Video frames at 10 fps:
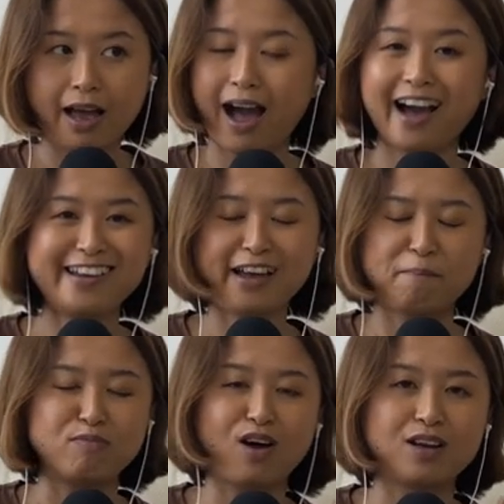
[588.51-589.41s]
I
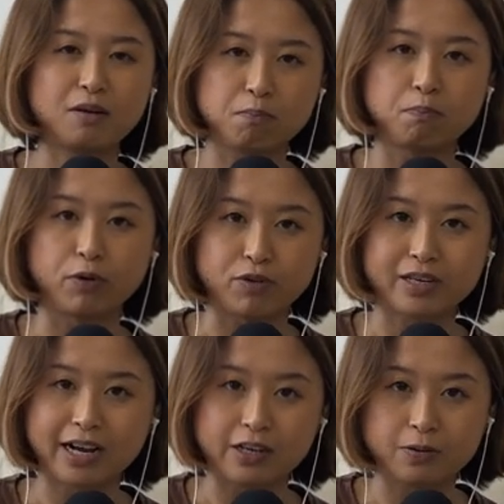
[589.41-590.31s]
am not burnt
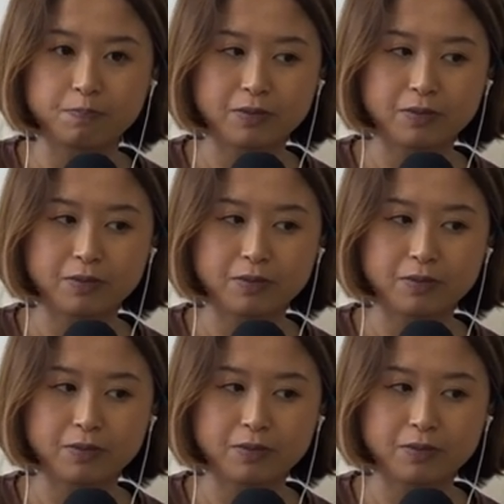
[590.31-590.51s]
out.